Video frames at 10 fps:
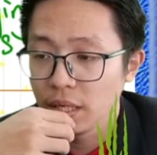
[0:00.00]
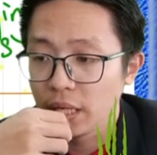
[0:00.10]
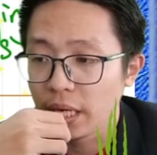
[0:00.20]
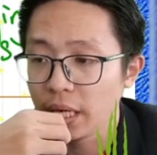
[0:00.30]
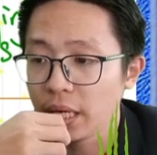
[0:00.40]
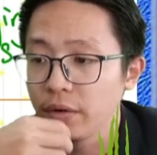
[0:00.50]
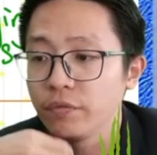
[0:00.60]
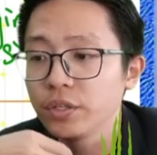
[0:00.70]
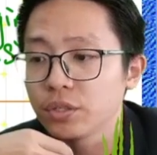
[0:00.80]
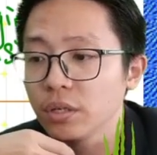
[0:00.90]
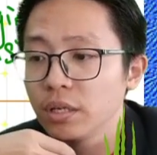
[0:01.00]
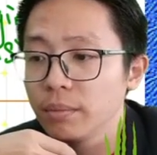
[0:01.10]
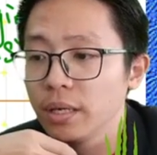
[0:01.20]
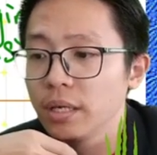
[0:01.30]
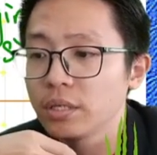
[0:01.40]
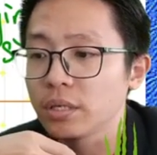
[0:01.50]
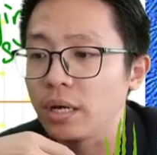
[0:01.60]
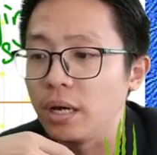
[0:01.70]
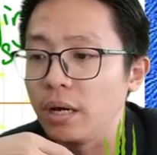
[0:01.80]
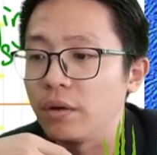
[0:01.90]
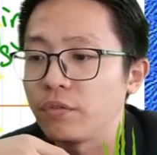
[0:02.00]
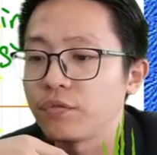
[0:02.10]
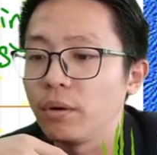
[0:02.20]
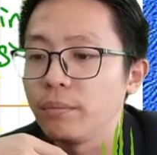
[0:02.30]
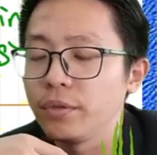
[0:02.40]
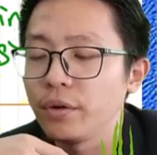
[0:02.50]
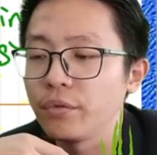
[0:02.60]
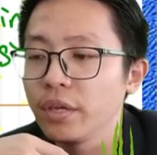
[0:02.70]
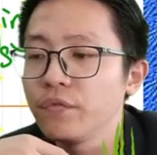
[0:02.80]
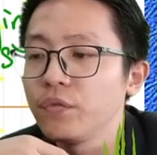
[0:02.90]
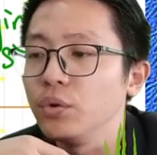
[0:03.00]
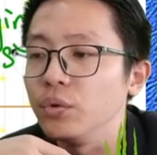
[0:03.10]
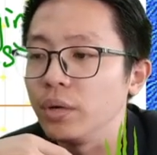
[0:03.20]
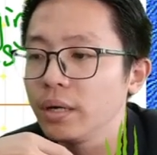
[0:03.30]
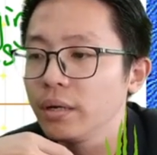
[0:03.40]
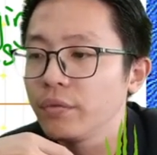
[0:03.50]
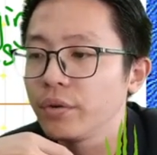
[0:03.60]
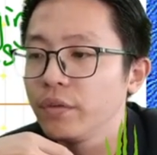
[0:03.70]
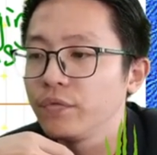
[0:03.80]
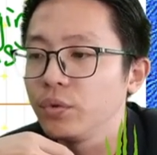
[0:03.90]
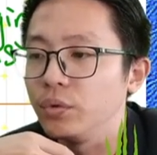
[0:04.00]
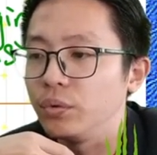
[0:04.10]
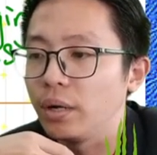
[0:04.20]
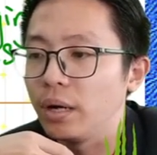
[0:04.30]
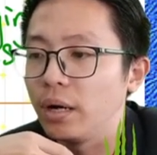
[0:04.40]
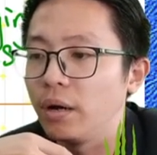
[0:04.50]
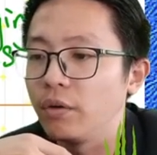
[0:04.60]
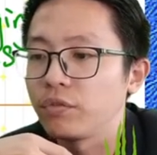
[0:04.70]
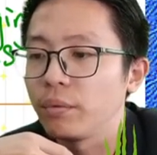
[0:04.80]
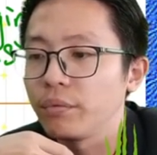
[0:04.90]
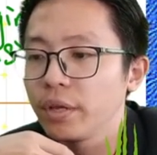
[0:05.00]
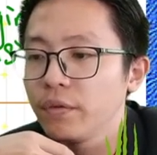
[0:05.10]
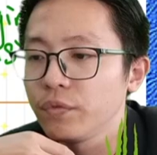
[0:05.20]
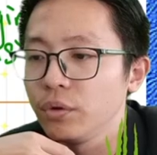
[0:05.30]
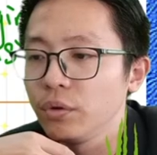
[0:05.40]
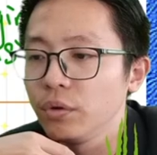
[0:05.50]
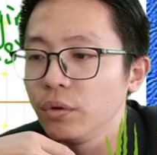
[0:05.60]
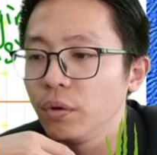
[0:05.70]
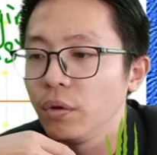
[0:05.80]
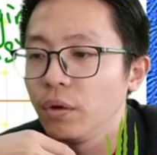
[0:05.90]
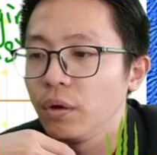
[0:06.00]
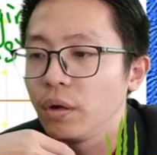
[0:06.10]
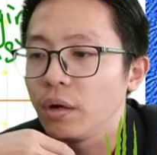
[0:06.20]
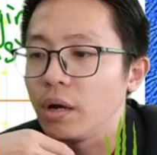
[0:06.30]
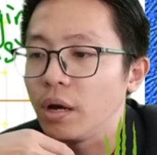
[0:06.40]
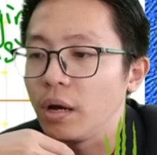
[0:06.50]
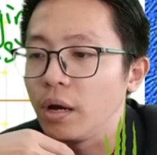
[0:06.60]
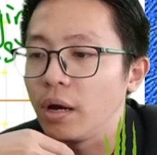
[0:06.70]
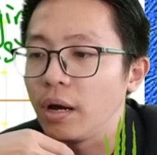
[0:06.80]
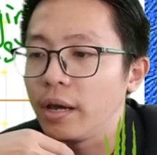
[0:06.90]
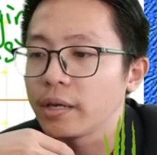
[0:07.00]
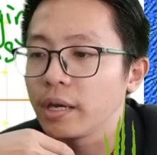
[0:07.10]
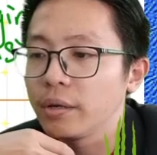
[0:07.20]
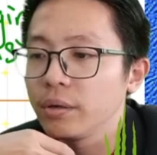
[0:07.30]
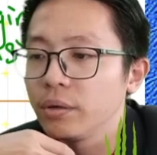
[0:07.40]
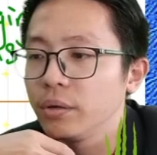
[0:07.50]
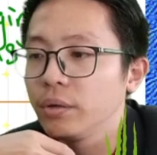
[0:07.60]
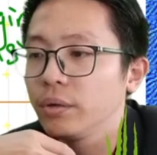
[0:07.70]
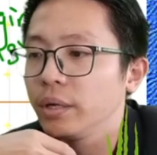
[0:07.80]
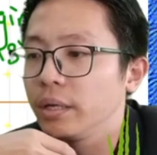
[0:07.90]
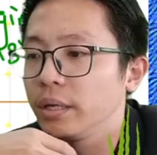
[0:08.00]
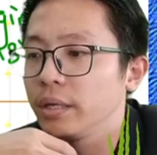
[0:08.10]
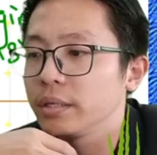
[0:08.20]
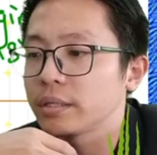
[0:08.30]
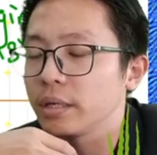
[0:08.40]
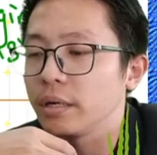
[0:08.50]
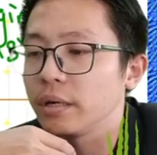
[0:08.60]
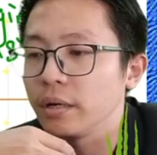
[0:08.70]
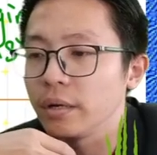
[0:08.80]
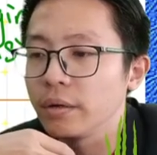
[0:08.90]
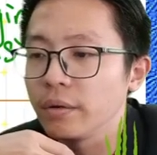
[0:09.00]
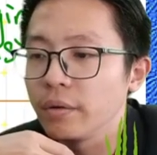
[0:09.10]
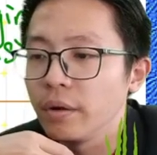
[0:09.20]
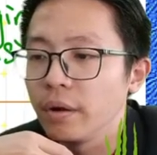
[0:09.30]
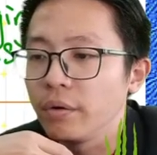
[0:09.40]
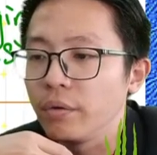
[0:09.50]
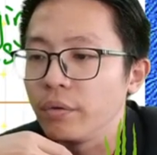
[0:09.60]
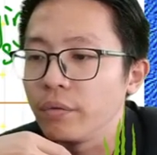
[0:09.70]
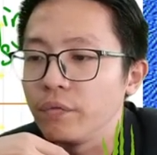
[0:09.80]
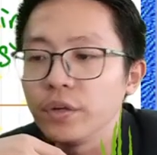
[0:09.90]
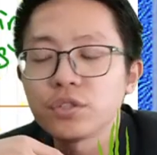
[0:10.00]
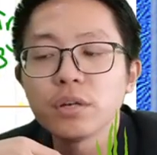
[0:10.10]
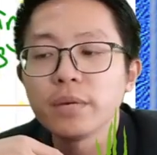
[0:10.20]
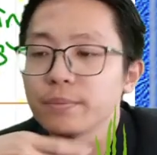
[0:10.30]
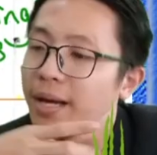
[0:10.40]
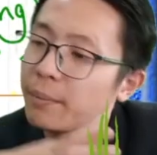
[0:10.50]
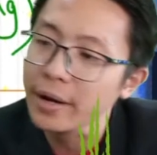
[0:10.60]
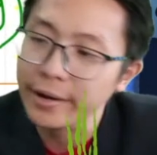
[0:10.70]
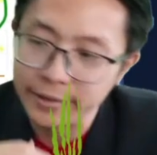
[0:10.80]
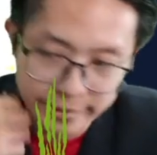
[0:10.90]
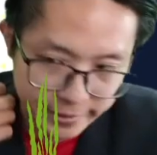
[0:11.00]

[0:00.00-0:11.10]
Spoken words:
And virtual image from the review, from review, I can know it is virtual must be upright.